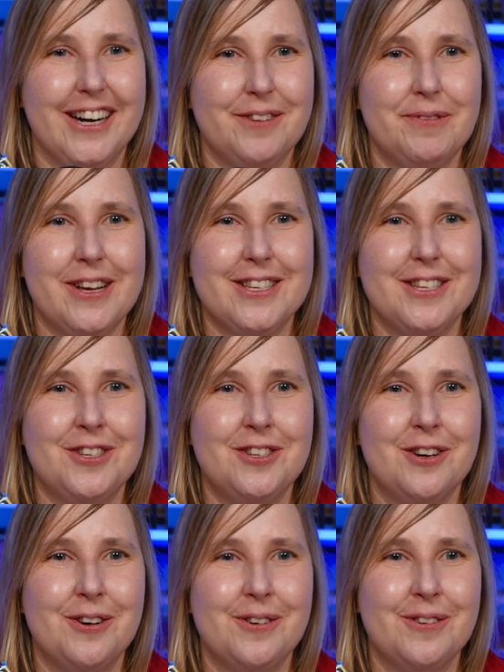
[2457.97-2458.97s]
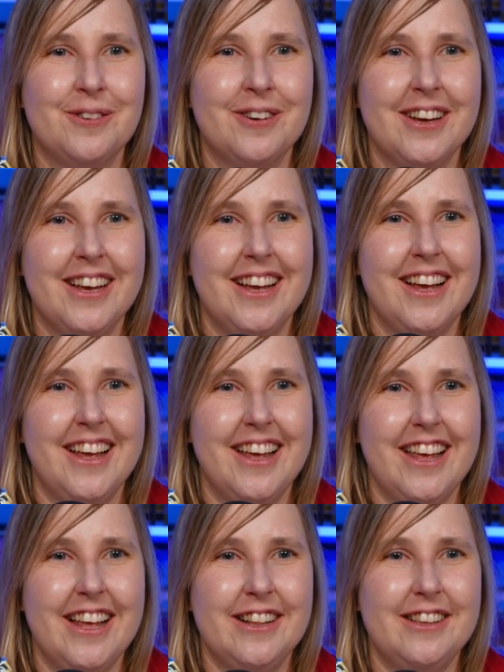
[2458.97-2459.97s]
it because it's so
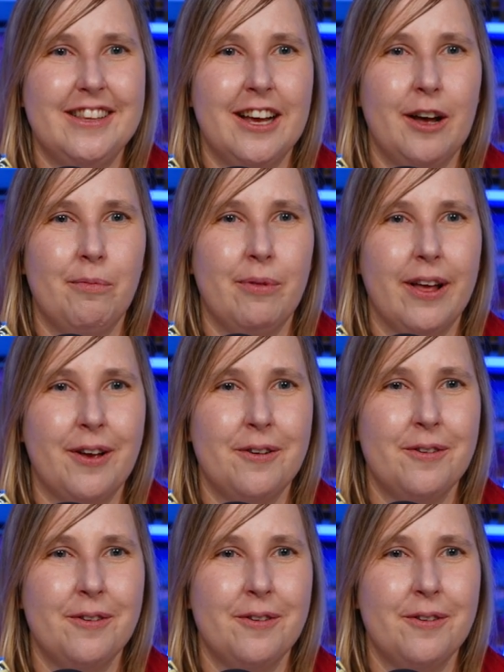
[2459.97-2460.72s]
in depth. Like,